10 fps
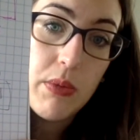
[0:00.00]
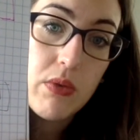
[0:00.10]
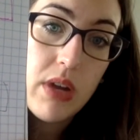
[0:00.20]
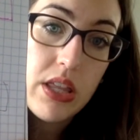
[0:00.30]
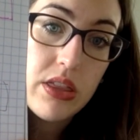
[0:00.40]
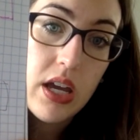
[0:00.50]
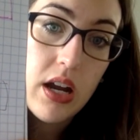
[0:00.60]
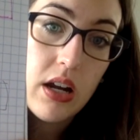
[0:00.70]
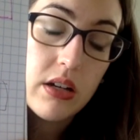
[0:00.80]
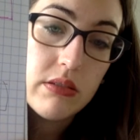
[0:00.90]
right
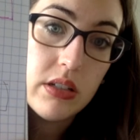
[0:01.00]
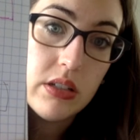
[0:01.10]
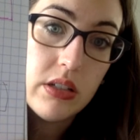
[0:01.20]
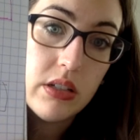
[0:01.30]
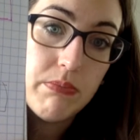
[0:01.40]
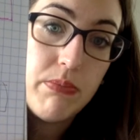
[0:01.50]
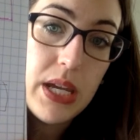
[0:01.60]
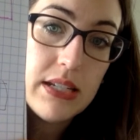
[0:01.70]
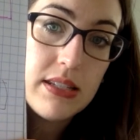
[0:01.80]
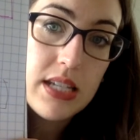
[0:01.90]
there, a little
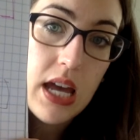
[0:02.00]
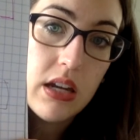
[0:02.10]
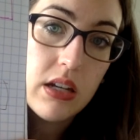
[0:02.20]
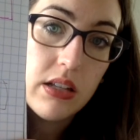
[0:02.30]
base 10,